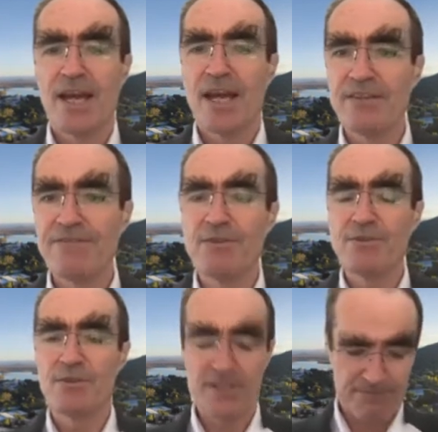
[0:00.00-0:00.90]
And if you
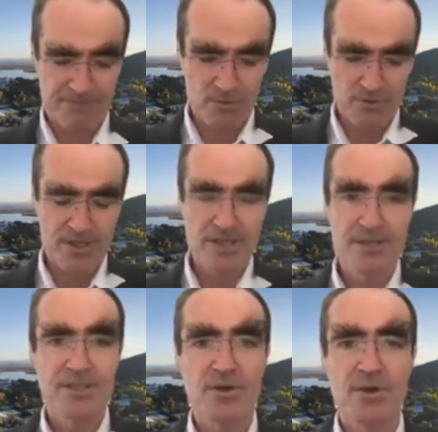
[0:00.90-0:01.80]
do this fourth year,
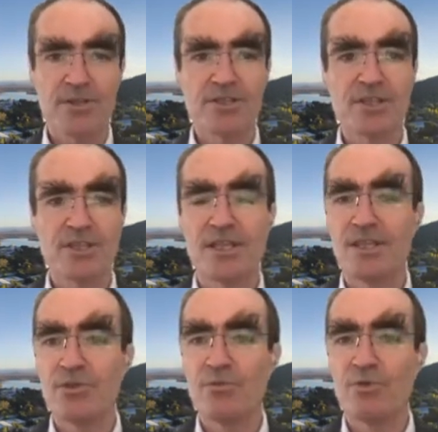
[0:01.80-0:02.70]
this honours year,
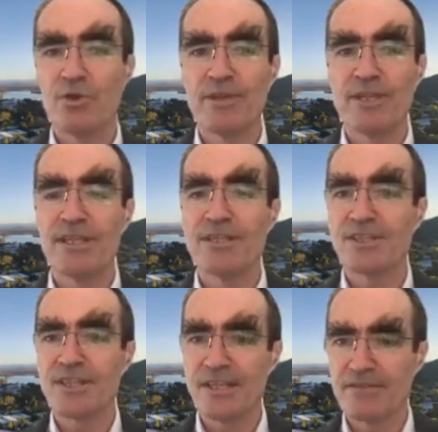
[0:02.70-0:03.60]
you will be in
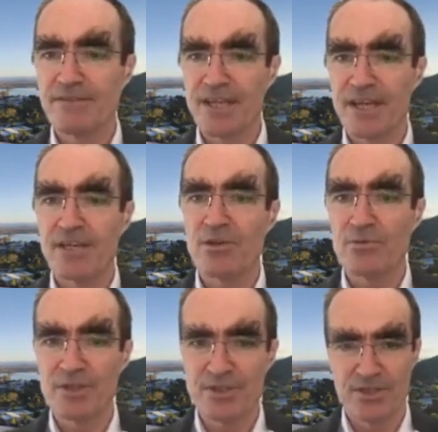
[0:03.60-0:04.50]
state-of-the-art
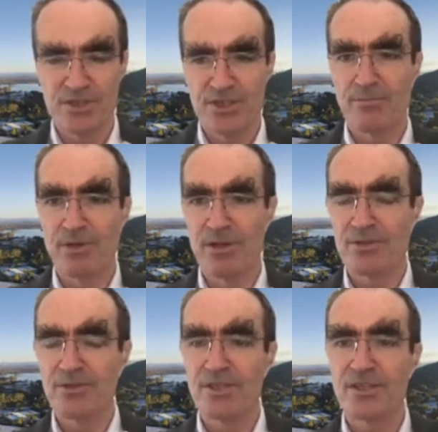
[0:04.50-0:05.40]
research
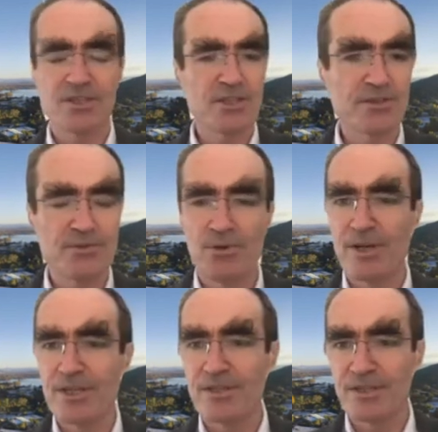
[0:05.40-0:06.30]
laboratories. I showed you
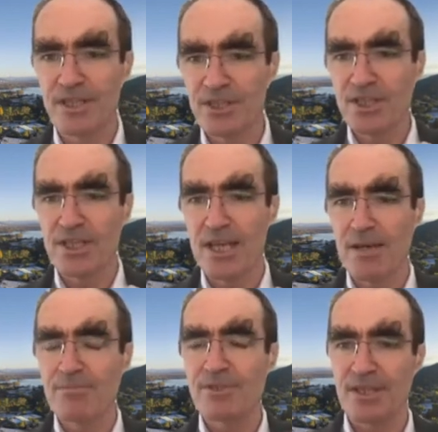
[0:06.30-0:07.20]
already the teaching
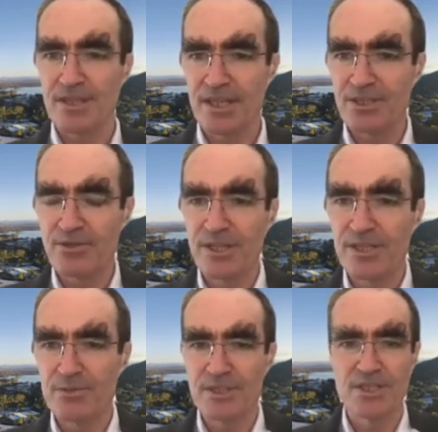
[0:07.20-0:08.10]
labs and the
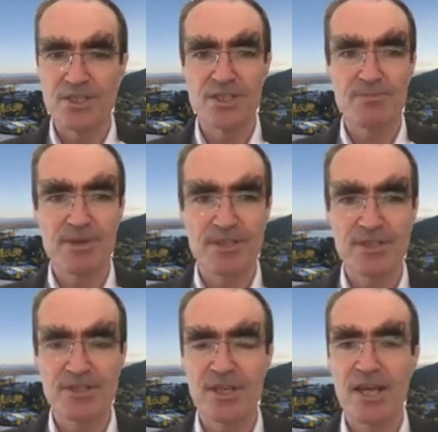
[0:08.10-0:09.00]
undergraduate teaching
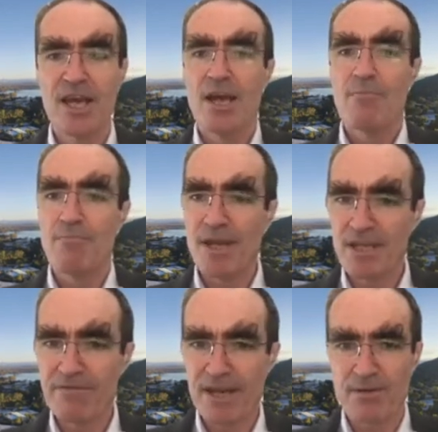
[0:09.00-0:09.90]
spaces. Many
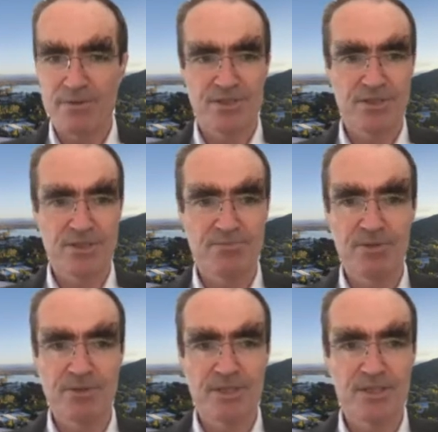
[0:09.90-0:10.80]
of our research
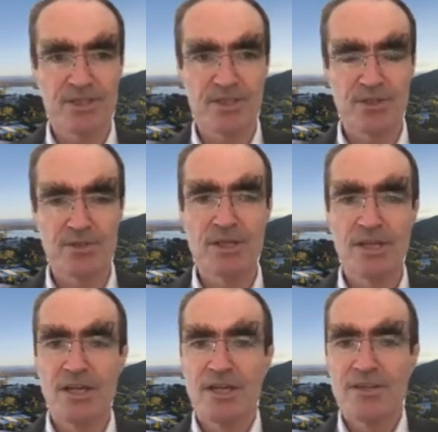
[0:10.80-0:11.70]
buildings are new.
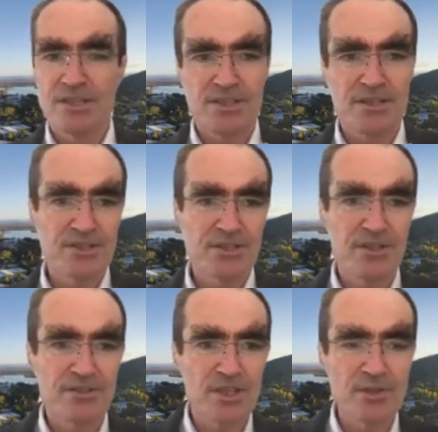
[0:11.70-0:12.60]
This slide
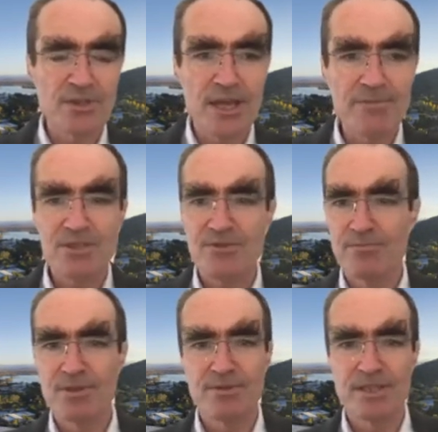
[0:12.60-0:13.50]
shows the new chemistry
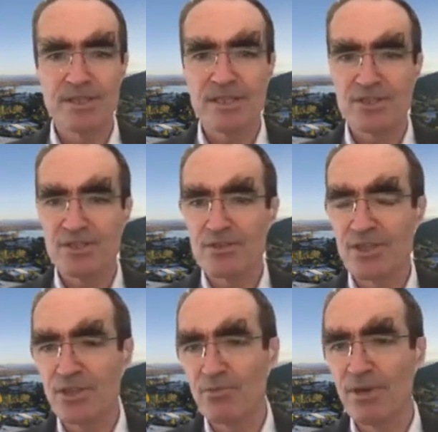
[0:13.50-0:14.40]
building. It shows the
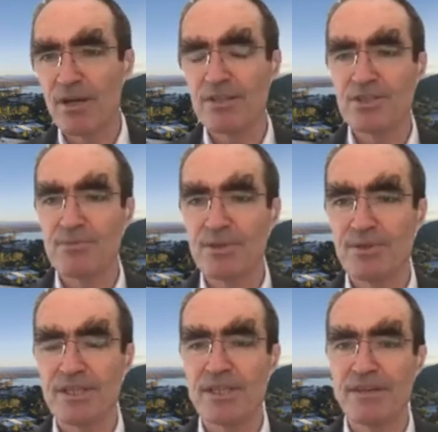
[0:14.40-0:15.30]
new biology
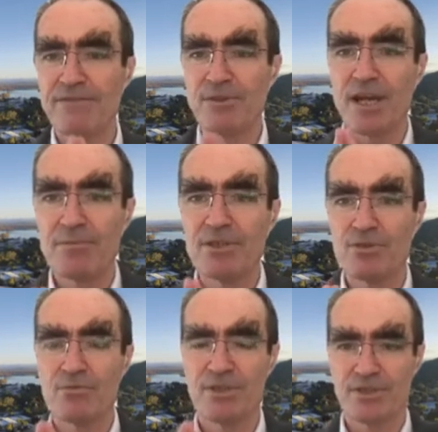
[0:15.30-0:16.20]
building. If you come and
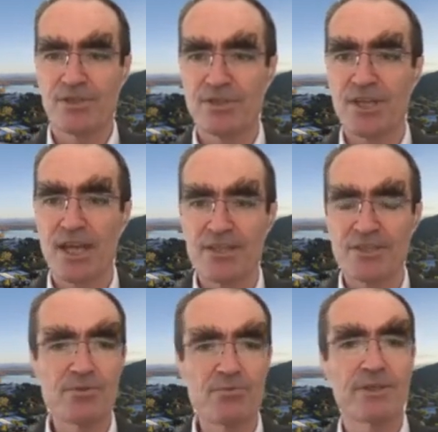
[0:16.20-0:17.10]
do research,
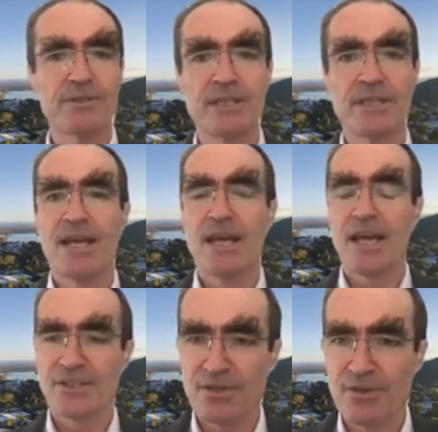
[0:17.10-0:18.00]
as you will,
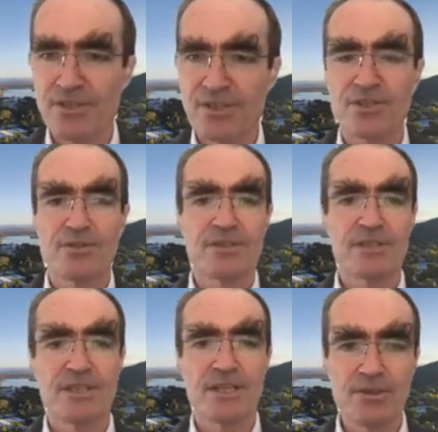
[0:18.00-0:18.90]
as an honours student
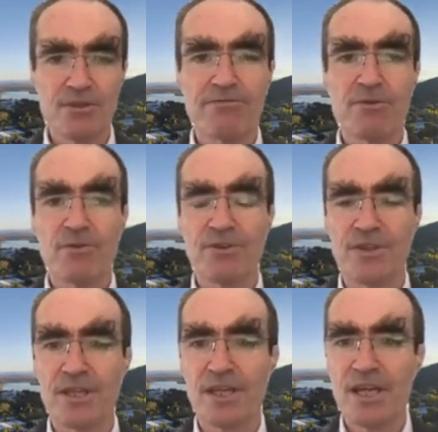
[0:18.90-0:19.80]
in your fourth
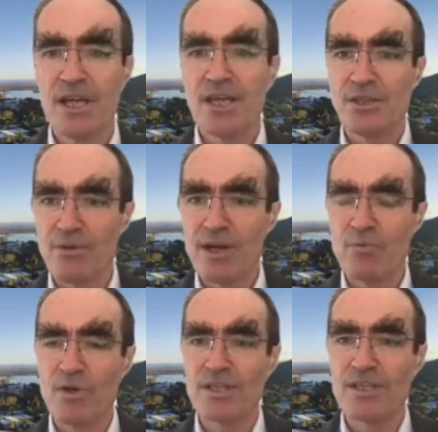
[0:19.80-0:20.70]
year, you are
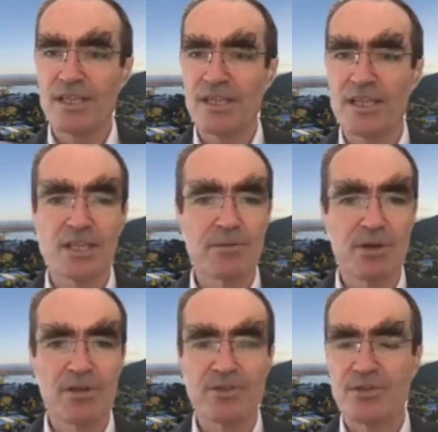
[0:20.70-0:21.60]
working in
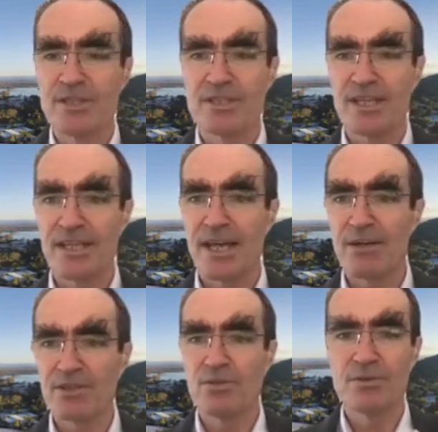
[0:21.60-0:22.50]
laboratories that are
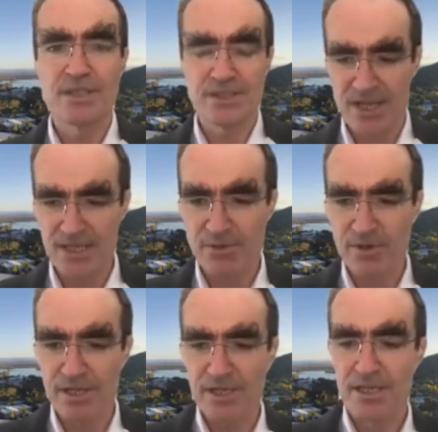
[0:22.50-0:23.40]
as good as
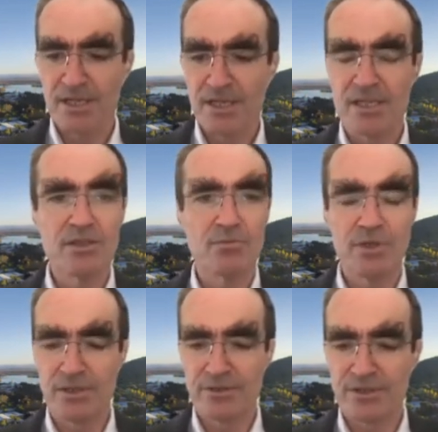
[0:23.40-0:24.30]
anywhere in the
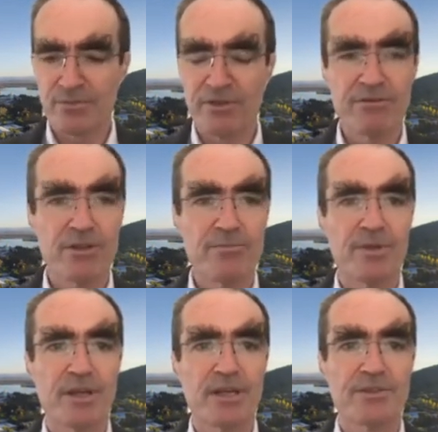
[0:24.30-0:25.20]
world. And we're very
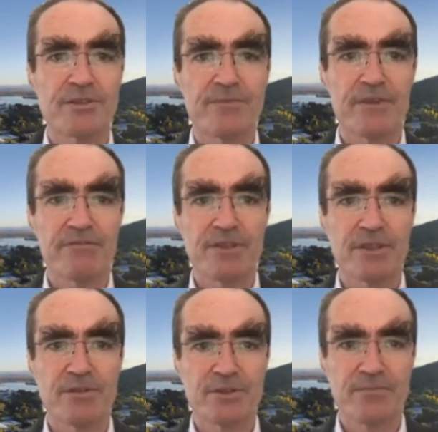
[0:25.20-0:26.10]
proud of
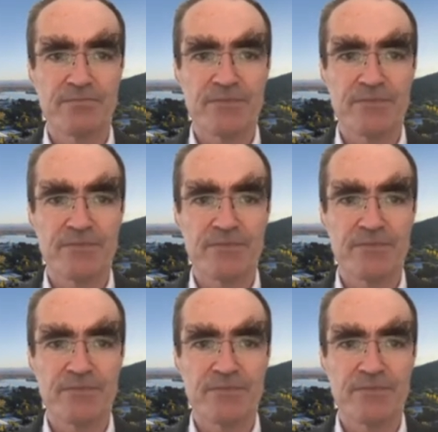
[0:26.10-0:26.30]
those.